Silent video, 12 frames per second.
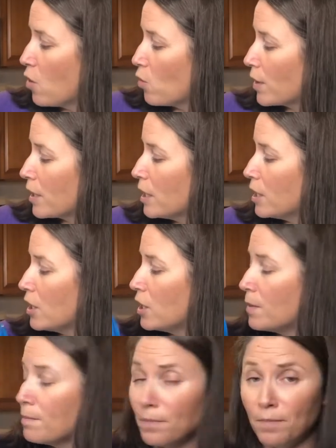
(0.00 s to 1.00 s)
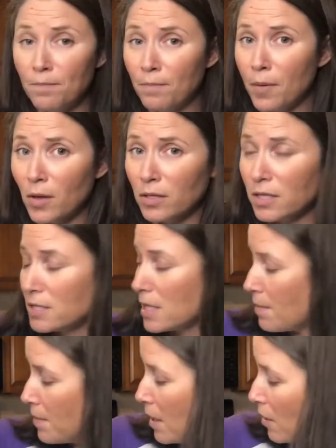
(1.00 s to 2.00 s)
We're gonna bulk this
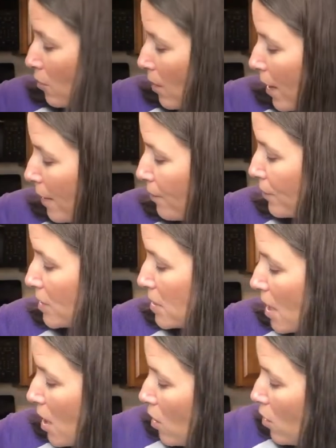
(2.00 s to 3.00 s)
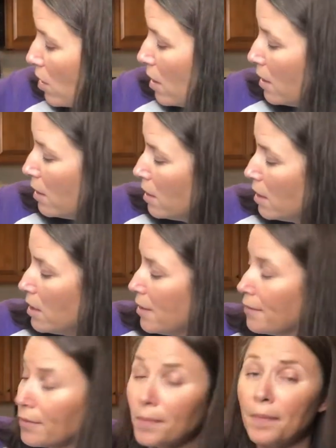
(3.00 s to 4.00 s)
up another way. So
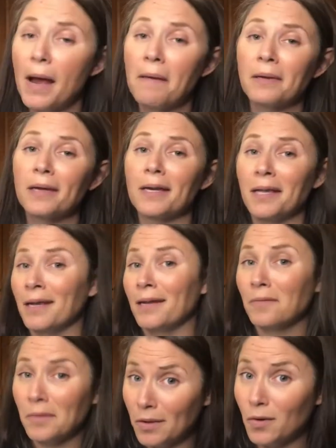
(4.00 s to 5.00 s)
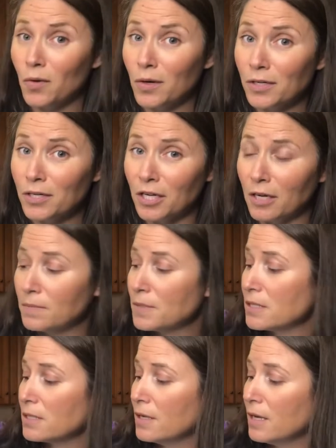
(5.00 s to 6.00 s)
we're probably gonna eat it with corn
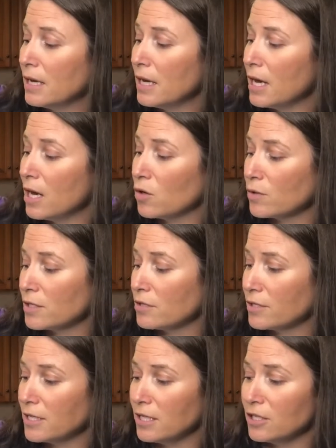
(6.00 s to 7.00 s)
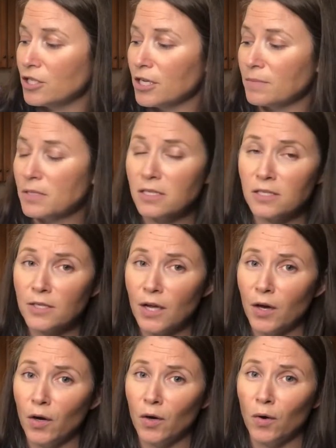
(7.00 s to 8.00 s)
chips uh, or tortilla chips.
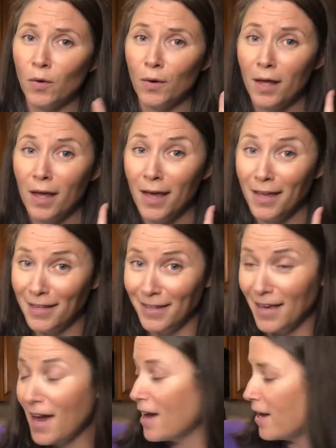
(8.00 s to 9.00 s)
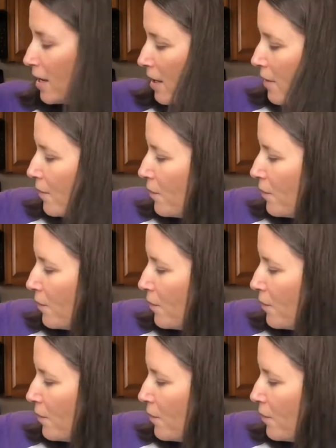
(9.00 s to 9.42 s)
So yay.